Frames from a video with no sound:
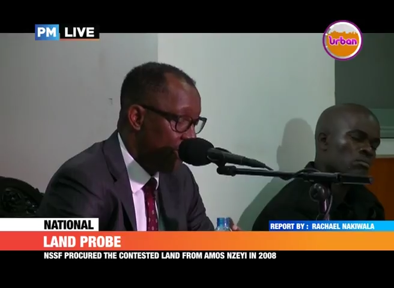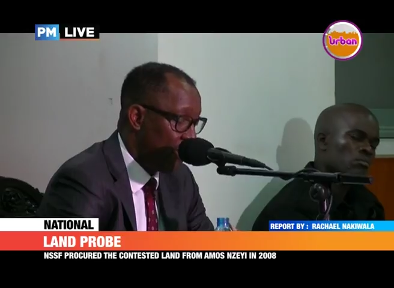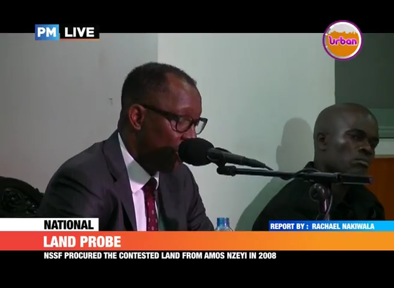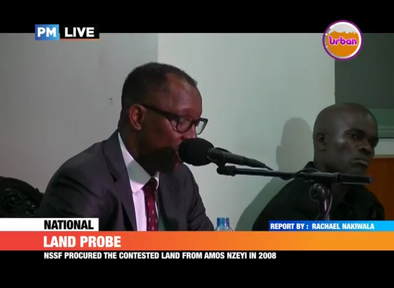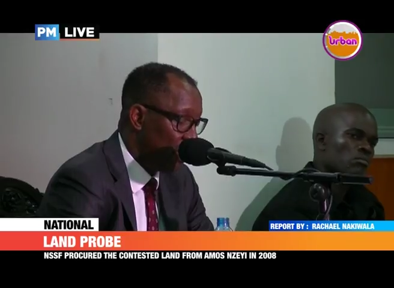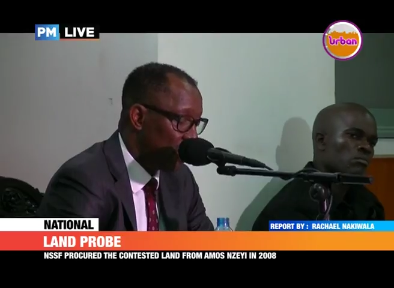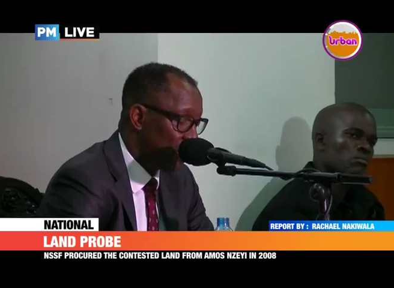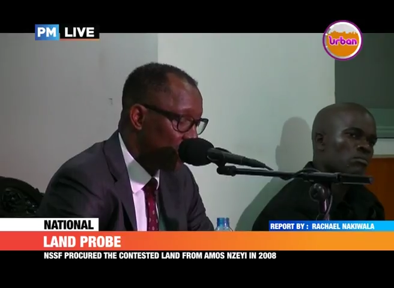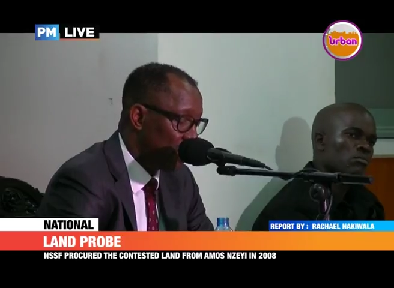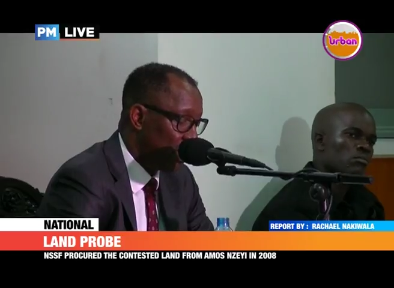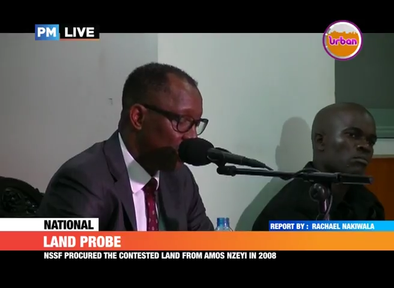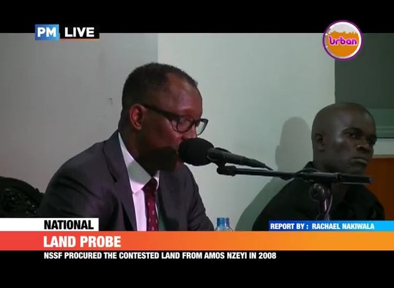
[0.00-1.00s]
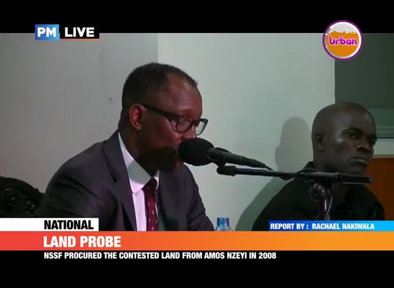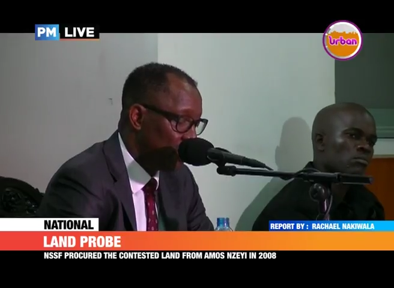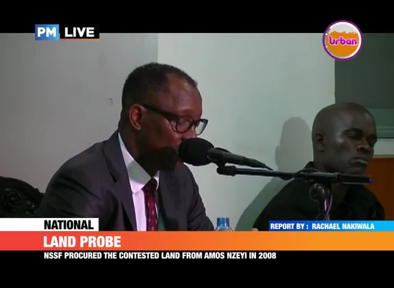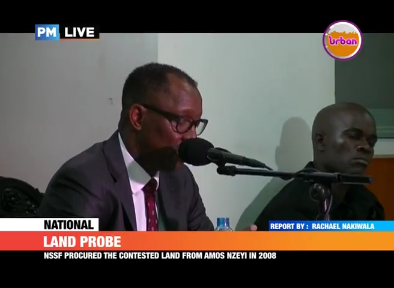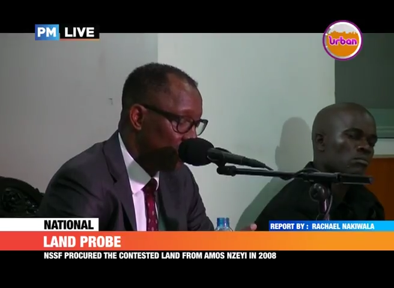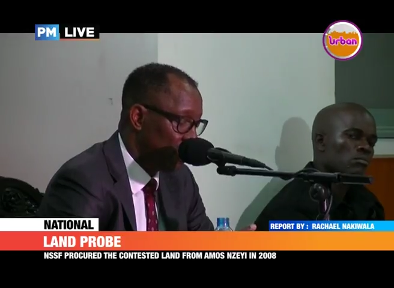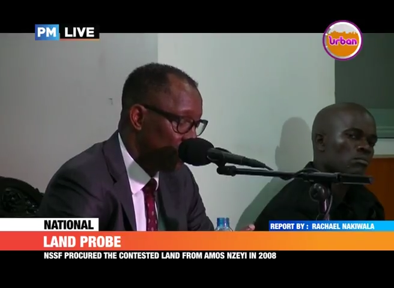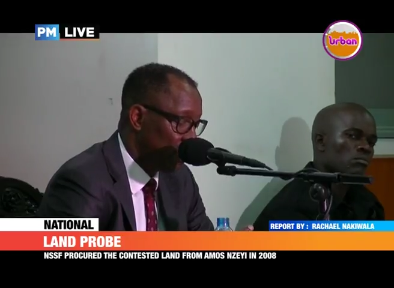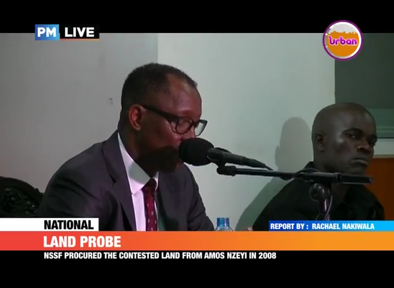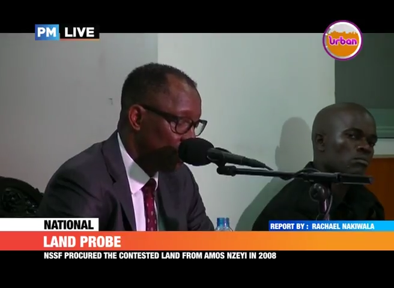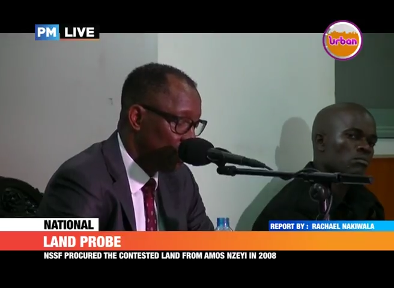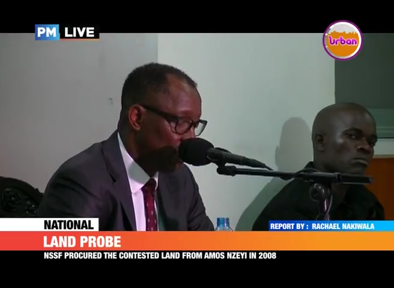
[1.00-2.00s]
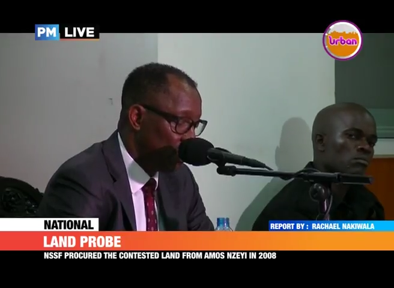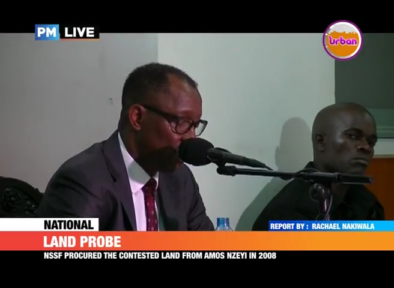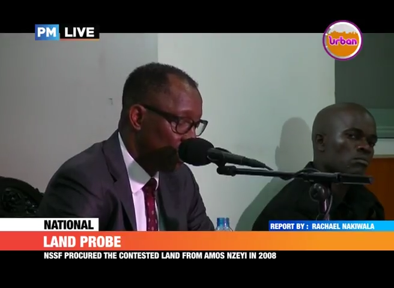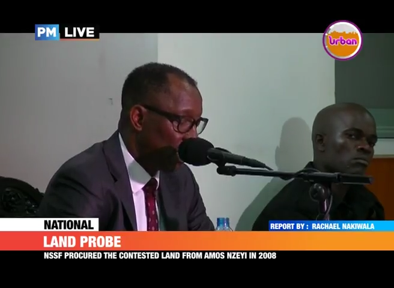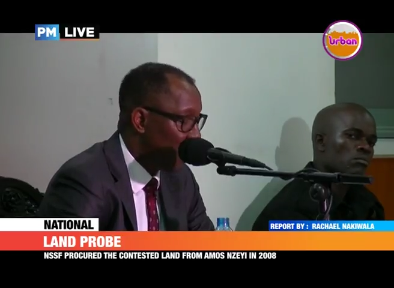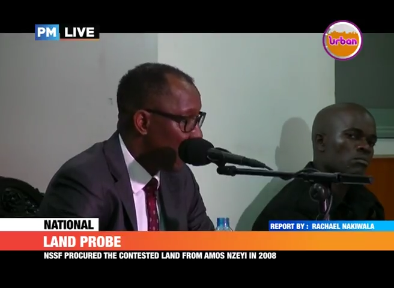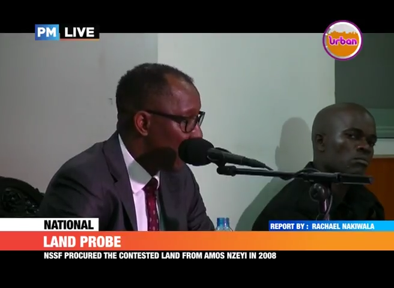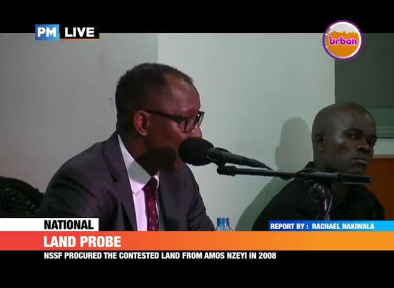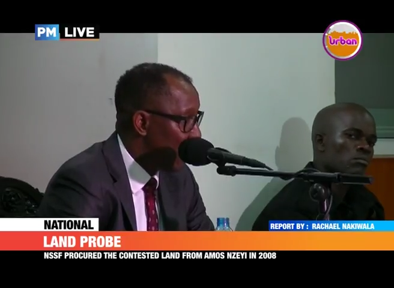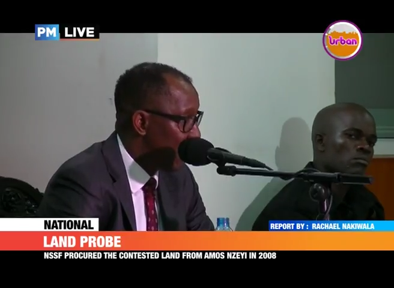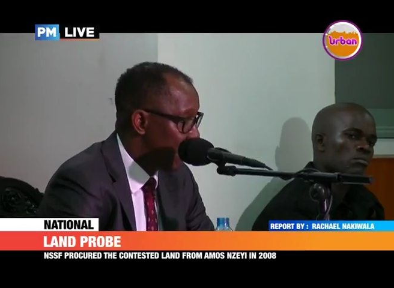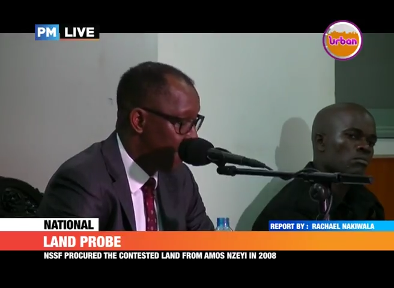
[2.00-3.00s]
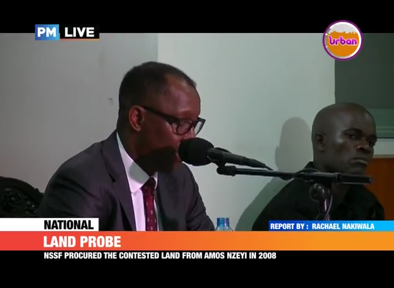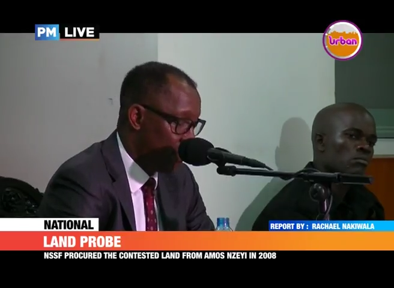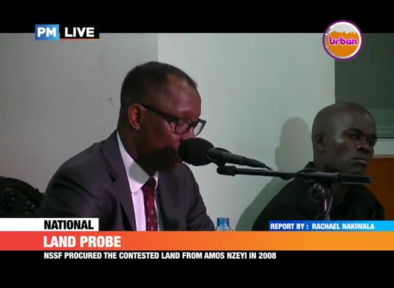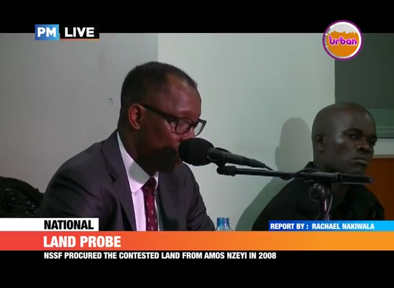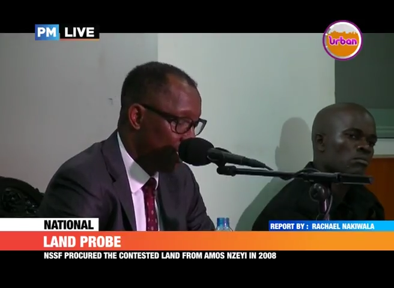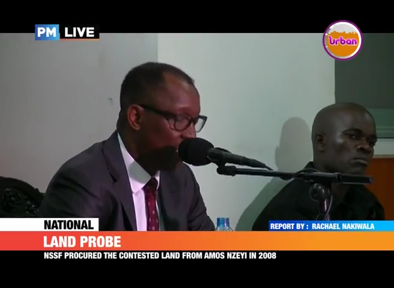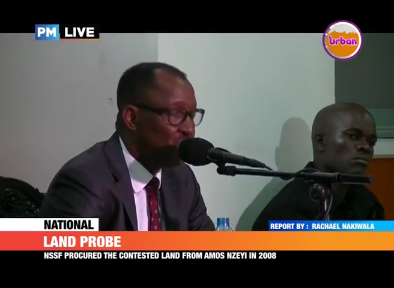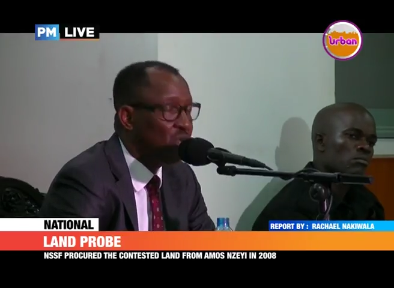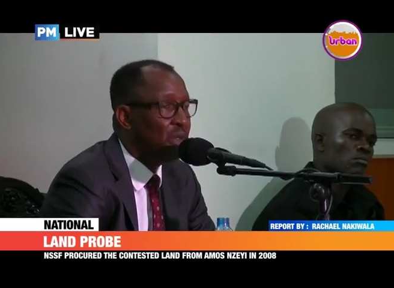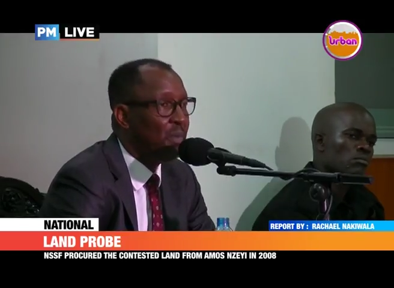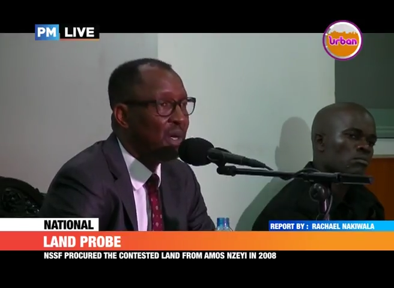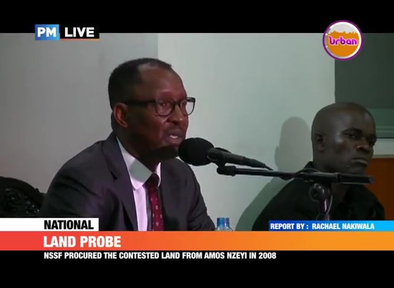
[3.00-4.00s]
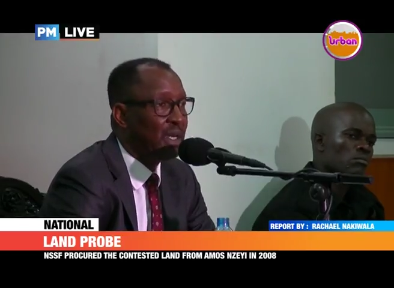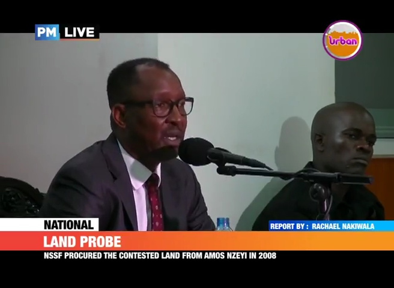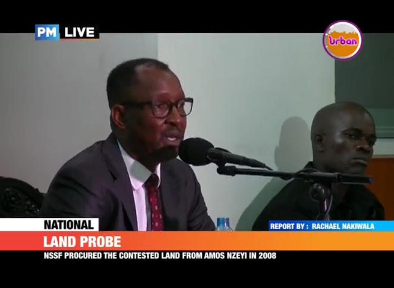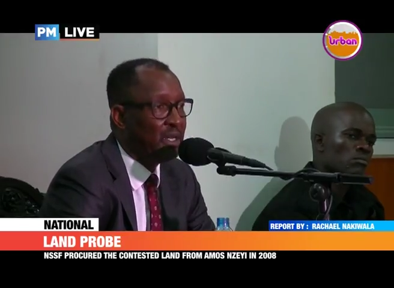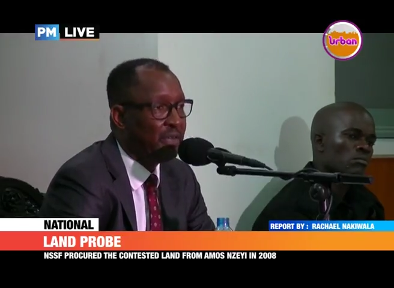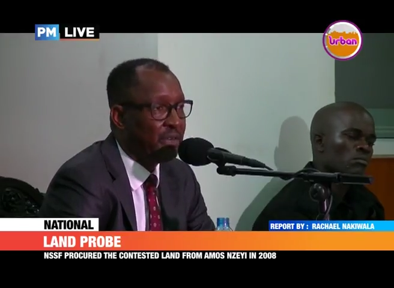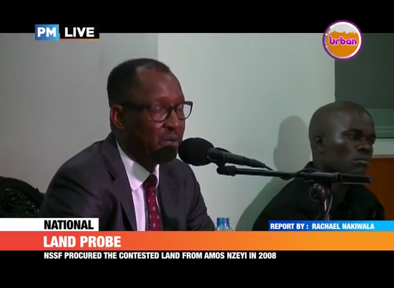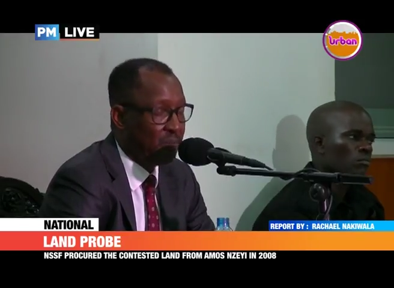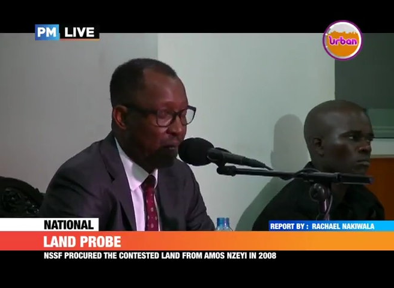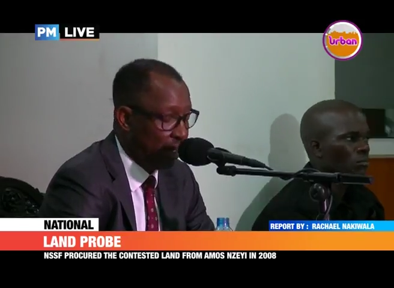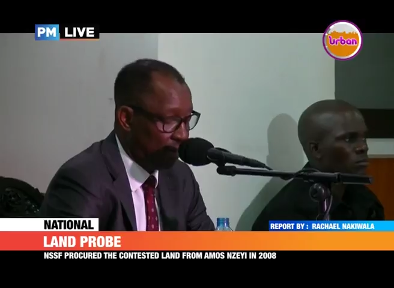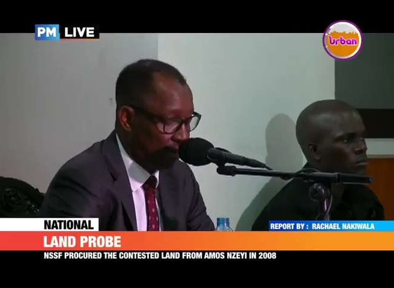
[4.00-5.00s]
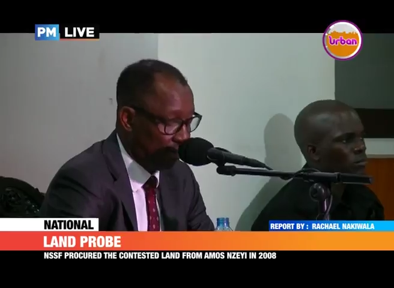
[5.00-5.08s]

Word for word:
Speaker 1: involved in the transaction, certainly I would have dealt with the matter in a different manner.